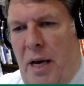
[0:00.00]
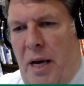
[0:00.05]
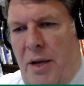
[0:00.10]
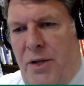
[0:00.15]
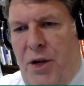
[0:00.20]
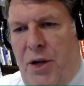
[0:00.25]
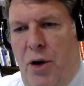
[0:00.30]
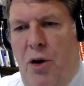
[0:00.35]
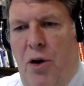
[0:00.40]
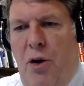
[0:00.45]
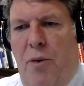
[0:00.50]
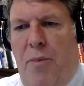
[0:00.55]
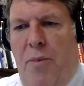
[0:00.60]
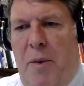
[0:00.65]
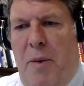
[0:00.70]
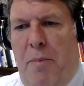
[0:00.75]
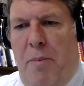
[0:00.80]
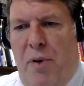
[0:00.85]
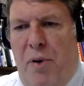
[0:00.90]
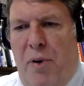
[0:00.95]
Zoom
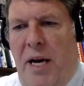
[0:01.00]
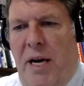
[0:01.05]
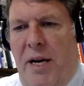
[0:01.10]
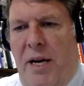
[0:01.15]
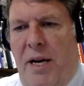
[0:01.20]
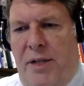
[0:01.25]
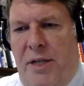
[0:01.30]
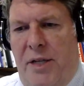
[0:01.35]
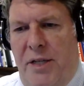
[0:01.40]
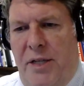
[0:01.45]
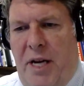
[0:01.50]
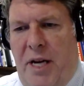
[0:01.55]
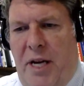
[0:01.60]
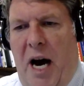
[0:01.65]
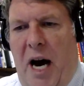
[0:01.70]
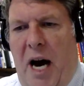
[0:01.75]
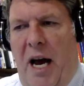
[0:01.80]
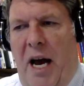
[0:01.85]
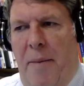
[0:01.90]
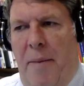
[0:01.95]
and Breeze and
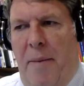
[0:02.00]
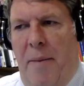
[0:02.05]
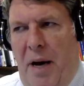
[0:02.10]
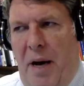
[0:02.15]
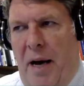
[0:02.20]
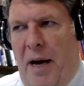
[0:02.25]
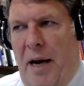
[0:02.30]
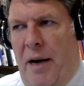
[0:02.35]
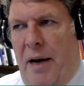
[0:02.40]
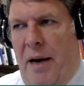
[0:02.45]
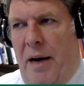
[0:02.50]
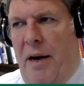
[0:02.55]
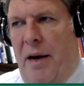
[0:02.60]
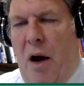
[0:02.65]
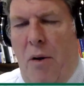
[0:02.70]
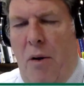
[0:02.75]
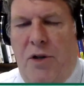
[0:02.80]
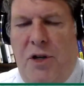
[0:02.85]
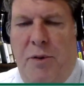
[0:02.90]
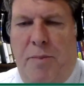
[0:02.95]
Skype and
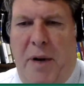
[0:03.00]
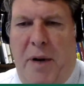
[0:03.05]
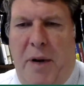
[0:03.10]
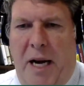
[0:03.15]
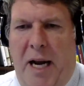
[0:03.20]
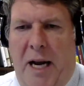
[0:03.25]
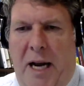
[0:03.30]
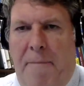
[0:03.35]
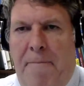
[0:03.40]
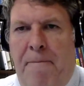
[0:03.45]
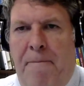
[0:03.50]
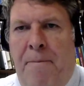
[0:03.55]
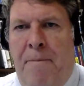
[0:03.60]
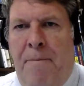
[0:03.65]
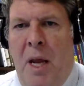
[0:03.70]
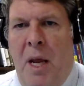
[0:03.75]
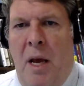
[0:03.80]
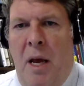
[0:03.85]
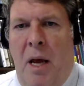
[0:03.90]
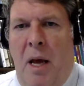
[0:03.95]
GoToMeeting.
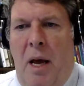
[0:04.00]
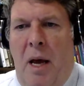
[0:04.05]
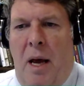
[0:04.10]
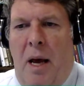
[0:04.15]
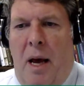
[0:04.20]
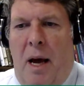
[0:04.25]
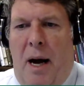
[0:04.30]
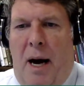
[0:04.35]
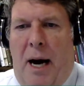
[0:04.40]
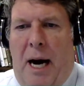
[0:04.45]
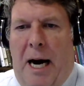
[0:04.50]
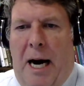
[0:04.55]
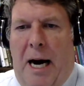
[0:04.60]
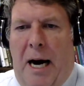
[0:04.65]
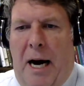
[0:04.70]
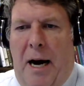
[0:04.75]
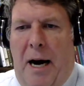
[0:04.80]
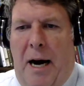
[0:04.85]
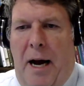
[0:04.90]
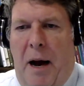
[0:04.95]

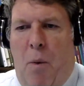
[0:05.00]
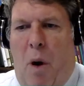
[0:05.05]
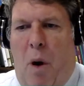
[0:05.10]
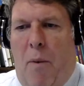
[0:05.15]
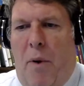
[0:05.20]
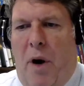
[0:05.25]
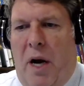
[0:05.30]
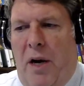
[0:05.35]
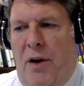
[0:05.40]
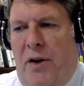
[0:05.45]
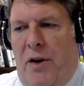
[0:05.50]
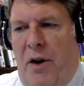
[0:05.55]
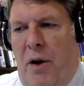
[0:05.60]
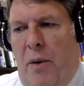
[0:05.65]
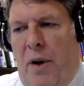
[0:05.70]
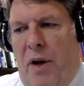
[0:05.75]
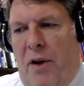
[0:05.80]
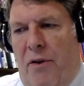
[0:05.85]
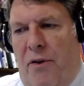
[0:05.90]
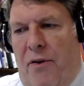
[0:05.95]
And what we're going to
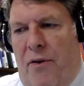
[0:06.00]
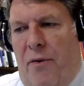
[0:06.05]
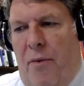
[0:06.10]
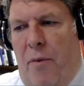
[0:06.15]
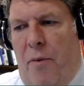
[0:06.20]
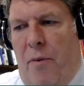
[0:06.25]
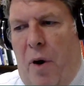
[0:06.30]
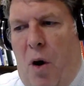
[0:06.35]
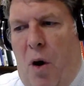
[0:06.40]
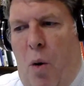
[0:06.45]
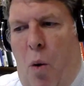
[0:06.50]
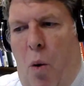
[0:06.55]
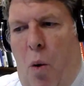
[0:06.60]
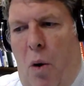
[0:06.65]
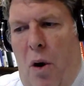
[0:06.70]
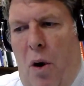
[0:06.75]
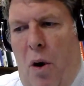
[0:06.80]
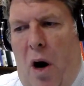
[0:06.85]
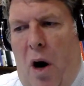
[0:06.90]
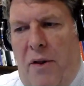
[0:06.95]
do is
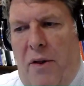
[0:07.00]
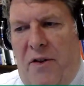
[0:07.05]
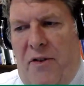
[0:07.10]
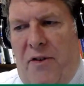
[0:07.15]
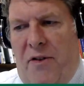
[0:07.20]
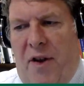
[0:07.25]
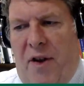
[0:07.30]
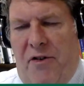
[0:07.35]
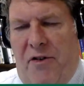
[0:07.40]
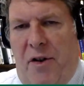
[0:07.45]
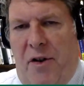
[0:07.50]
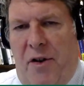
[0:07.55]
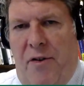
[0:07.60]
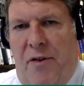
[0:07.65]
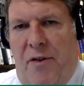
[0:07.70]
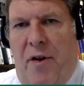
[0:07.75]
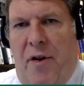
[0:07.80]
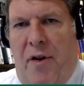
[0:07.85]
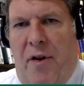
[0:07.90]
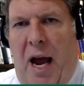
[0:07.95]
record all these
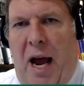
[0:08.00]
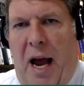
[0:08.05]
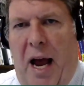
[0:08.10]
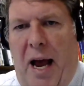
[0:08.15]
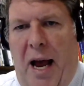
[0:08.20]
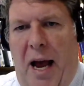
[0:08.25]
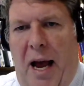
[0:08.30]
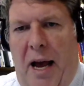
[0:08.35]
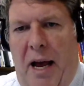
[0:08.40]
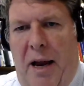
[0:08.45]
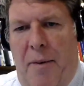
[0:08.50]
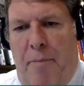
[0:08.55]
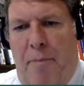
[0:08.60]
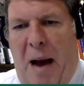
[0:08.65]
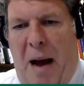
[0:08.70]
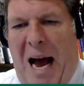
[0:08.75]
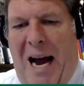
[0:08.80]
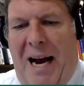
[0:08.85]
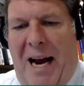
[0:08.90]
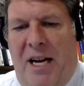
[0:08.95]
sessions and
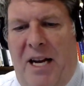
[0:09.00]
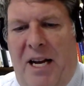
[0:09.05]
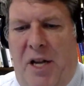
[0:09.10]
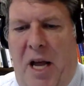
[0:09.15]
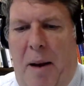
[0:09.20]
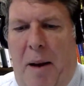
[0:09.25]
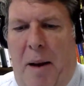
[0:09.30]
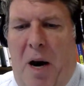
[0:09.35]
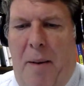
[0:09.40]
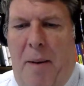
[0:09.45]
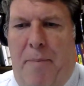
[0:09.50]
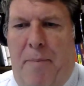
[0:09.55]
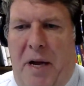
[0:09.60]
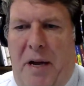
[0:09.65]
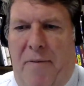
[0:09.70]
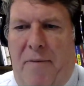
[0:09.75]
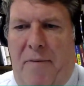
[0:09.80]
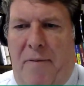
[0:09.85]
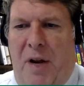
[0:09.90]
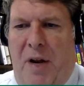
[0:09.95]
package them up
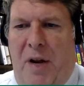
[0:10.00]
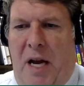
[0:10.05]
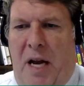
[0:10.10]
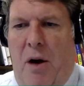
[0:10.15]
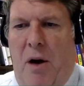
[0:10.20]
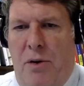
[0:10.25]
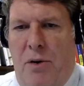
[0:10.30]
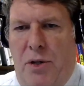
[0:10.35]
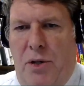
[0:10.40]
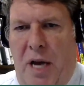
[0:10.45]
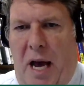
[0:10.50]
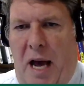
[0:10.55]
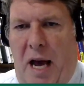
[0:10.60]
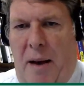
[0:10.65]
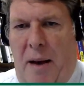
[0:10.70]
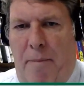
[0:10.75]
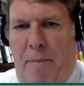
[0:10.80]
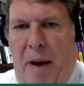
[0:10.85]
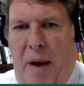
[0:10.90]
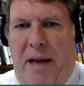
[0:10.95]
in videos
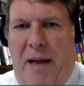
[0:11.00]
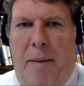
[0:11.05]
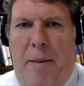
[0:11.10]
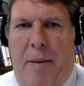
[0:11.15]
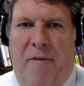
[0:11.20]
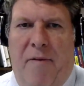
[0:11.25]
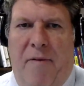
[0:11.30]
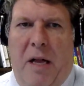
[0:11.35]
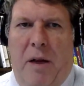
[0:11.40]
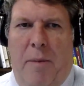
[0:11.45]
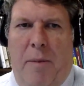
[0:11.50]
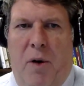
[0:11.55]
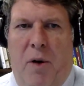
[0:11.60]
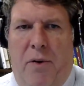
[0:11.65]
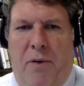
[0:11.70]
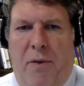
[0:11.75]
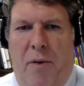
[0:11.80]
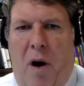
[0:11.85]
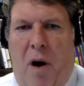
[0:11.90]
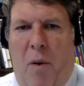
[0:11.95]
and make them
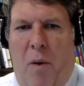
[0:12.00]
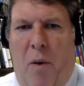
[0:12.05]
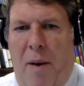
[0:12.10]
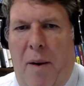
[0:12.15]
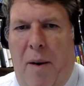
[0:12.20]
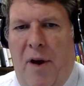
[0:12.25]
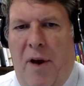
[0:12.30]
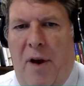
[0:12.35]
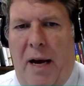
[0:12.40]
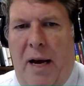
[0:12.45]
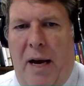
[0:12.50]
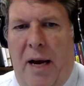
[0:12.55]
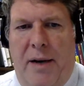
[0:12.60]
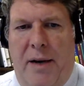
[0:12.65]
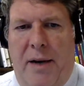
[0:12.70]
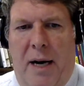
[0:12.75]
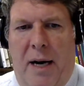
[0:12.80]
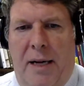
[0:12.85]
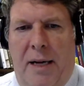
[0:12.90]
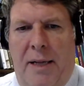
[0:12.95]
available through our website,
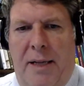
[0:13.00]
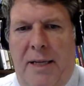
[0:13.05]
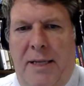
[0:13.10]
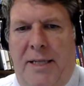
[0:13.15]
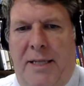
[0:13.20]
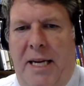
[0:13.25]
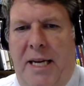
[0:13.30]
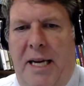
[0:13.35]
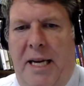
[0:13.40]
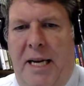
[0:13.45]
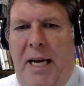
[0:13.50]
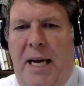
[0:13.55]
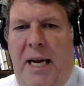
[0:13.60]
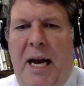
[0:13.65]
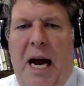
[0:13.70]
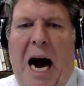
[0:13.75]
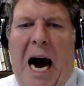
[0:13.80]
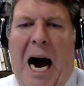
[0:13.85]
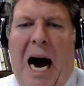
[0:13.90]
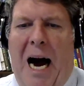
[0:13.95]
the
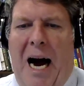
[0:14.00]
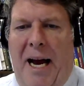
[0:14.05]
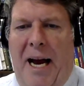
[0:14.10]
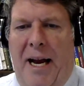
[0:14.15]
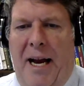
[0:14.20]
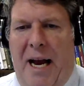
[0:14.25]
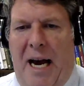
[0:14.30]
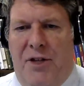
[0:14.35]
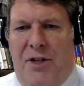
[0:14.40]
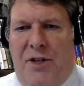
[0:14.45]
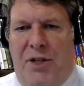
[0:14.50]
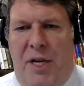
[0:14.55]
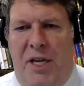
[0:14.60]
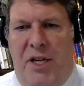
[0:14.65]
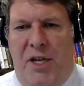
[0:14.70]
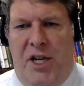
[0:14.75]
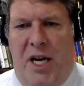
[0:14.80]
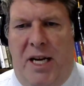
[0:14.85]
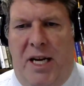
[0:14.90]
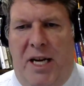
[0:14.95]

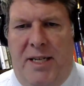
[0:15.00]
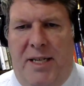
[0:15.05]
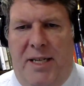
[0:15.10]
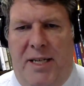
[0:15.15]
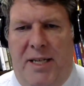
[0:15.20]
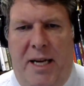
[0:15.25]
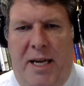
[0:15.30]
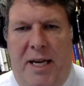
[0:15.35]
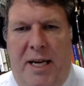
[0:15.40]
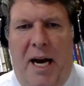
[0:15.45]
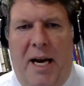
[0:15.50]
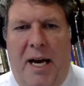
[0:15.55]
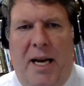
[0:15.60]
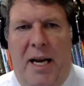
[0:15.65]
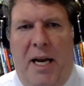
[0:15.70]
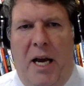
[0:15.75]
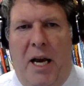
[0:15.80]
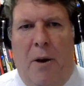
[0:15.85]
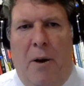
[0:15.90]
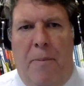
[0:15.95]

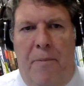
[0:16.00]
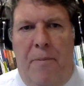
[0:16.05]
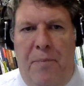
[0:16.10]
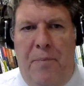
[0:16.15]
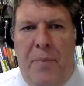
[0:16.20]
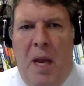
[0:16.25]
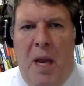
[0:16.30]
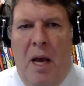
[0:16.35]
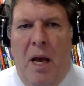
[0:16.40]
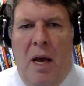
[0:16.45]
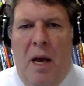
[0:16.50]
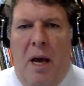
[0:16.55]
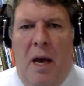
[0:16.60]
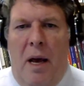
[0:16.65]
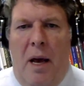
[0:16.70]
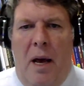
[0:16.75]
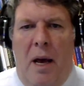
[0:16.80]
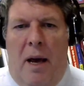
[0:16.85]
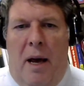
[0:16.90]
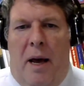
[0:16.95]
tei.sunijcc.edu.
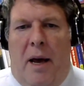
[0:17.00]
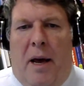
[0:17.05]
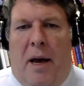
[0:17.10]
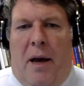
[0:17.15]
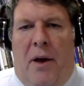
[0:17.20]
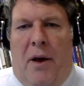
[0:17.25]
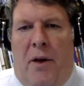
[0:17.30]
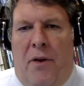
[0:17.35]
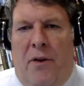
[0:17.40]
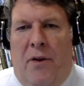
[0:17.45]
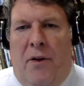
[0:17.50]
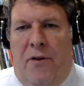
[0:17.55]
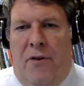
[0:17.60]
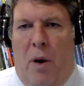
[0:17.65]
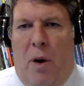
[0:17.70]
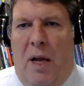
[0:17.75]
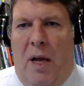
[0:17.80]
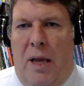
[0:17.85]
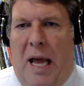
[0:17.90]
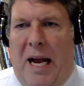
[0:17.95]

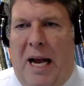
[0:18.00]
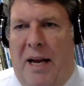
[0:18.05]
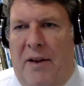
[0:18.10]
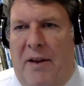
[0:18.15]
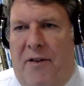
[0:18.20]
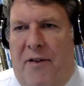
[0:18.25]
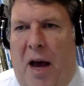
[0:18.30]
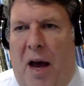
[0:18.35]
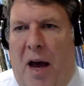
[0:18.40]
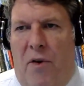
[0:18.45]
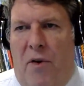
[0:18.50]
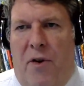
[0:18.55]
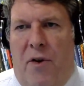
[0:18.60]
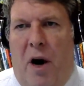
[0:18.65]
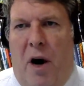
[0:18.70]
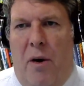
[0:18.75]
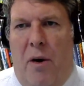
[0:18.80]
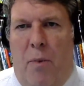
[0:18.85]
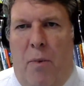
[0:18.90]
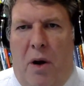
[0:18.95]
So, like I said, we're
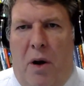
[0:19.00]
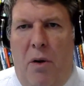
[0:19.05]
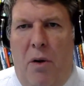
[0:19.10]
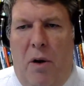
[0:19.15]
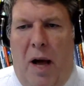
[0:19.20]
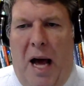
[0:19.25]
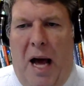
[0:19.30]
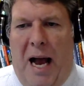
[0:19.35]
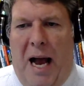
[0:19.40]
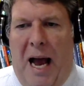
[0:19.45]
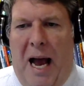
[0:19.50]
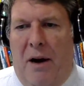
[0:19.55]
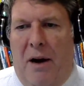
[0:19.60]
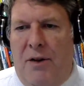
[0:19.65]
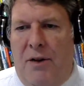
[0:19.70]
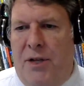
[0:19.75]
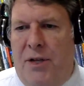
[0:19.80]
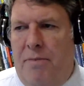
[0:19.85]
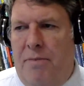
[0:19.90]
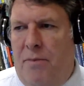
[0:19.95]
starting with Google
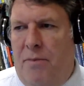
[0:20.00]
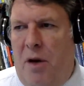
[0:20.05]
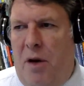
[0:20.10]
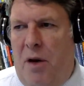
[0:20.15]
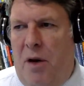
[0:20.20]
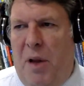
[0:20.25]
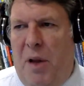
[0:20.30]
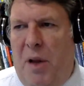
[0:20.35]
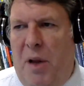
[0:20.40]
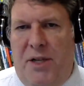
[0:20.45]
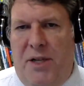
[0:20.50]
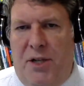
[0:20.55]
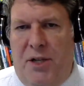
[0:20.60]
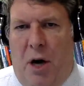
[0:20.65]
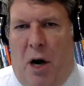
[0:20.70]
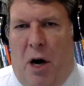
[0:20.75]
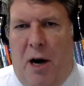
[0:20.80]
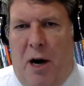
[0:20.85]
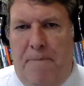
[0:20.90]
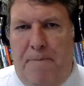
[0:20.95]
Hangouts. Good place to
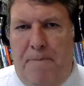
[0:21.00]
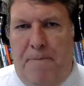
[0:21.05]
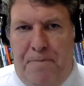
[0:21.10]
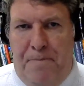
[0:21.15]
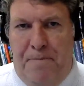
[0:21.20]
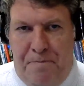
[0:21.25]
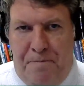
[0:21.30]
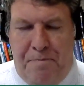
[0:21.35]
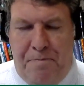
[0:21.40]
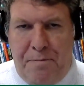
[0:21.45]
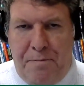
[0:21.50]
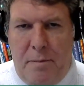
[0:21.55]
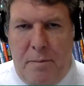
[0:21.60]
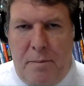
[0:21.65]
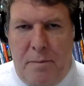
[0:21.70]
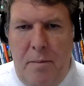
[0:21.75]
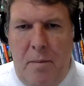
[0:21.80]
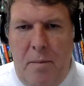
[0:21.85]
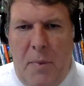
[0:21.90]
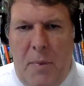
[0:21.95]
start.
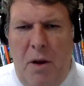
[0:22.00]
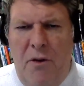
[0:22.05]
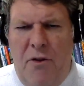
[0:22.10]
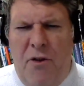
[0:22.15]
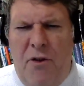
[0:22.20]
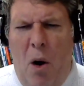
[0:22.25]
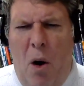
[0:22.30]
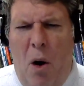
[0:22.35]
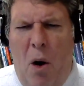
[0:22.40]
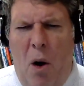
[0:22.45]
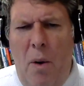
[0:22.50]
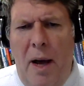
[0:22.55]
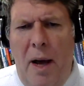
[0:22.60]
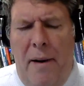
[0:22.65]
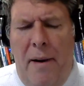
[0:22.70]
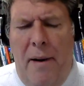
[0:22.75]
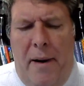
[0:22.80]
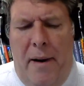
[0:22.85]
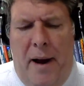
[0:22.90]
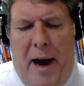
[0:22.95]
So,
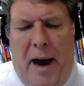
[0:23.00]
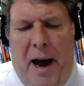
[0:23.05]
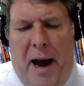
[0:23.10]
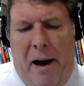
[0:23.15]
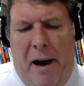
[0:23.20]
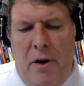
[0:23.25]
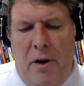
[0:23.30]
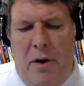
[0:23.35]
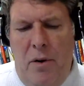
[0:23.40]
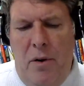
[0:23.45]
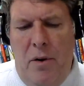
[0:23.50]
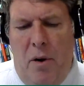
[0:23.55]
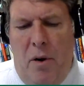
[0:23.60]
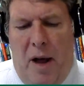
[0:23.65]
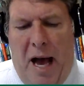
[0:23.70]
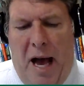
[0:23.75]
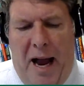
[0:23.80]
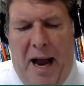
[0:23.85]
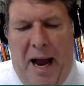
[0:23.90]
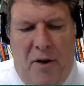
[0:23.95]
how Google
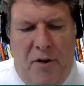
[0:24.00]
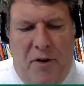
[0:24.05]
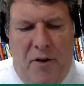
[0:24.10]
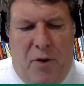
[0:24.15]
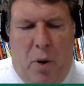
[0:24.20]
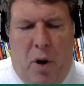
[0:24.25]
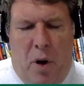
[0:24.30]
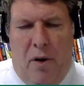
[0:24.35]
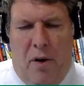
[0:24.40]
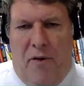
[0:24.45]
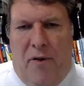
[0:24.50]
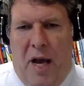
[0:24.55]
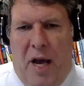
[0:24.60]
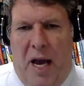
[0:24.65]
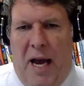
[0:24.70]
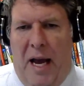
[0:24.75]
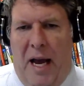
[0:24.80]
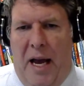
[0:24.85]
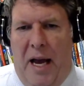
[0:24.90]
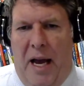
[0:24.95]
Hangouts works
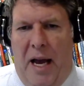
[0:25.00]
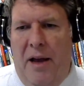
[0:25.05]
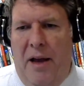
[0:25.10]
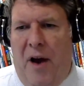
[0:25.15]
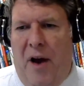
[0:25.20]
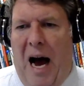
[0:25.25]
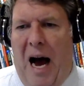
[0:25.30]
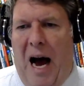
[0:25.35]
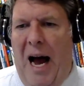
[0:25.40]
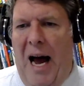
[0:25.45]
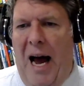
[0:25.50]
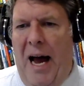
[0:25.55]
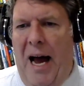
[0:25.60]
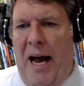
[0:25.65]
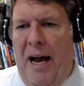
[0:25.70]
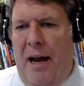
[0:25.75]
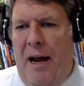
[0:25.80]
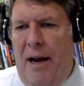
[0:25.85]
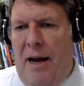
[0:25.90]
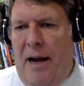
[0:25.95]
is
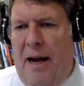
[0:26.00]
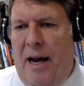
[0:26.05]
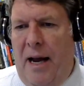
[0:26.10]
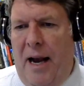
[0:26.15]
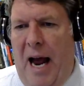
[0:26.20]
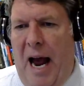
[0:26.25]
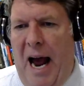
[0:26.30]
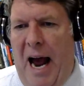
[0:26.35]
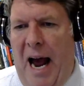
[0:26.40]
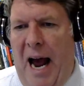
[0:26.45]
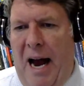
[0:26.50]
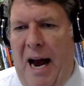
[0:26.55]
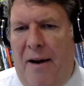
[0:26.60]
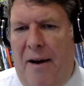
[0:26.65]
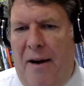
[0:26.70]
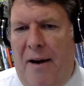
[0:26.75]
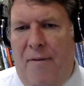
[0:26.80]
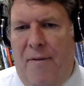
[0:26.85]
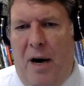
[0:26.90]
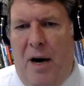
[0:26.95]
I can
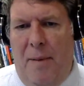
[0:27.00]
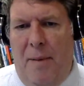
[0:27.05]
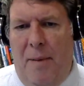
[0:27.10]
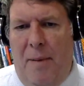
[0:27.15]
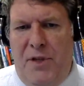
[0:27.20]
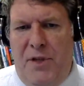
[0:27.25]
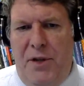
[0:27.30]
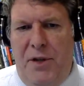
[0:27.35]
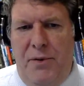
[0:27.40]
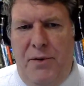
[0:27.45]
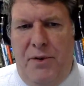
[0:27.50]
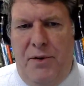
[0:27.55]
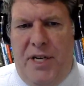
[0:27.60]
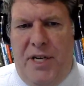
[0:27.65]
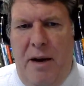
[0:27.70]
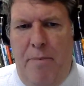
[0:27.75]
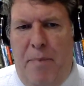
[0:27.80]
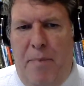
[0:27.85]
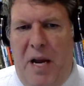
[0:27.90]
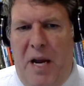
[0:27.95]
have up to
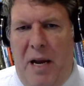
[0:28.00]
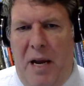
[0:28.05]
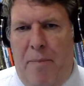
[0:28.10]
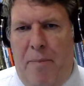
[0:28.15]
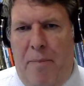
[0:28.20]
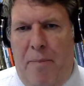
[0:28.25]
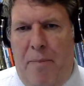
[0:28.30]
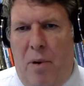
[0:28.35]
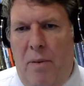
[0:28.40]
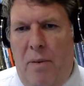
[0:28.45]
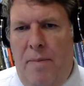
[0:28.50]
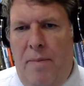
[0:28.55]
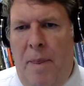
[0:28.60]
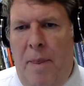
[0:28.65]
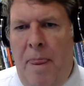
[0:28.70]
10 people